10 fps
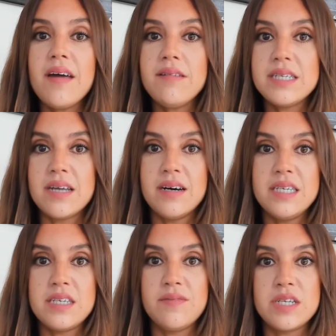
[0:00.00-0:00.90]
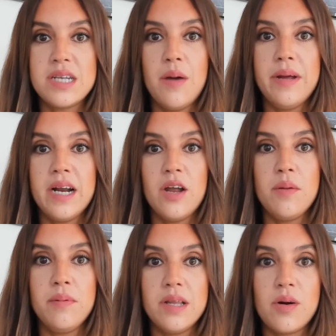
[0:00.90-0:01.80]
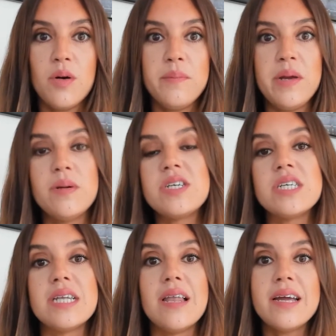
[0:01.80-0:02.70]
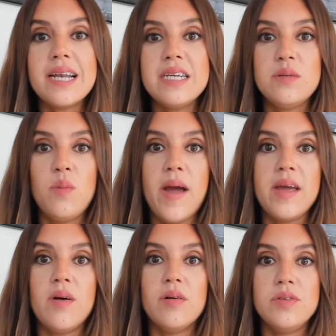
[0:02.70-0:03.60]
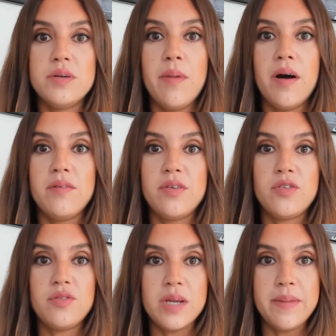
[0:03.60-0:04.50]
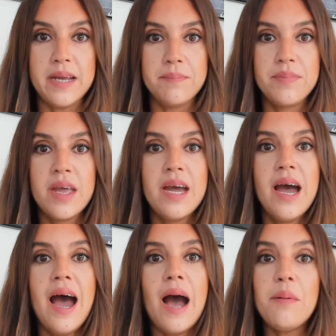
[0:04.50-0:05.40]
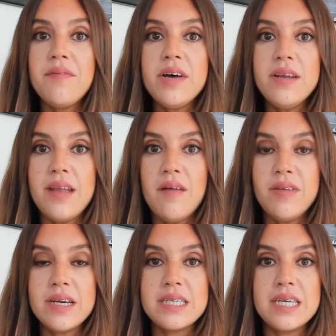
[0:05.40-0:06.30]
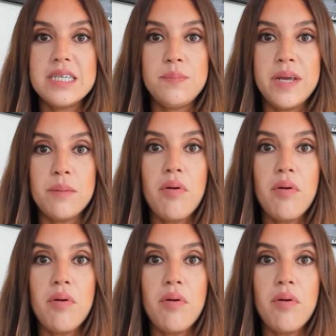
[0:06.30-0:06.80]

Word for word: there are signs of a slowing global economy, which is likely to weigh on demand for streaming. However, Netflix is being